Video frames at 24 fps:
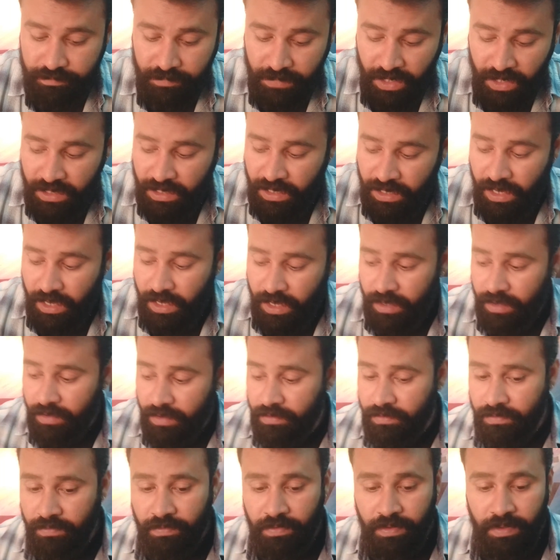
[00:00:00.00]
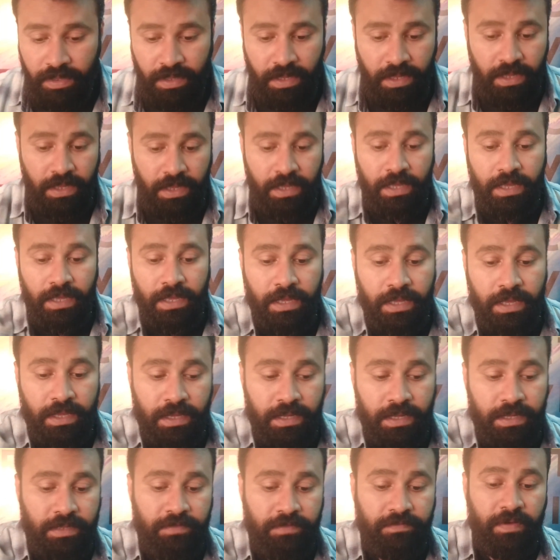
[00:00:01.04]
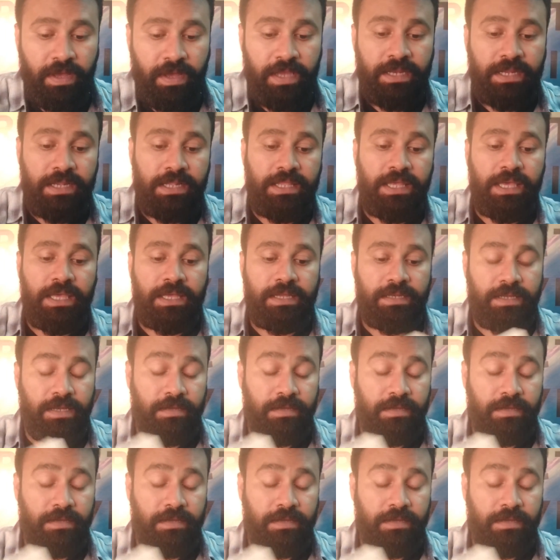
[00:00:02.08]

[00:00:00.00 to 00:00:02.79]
now the final thing,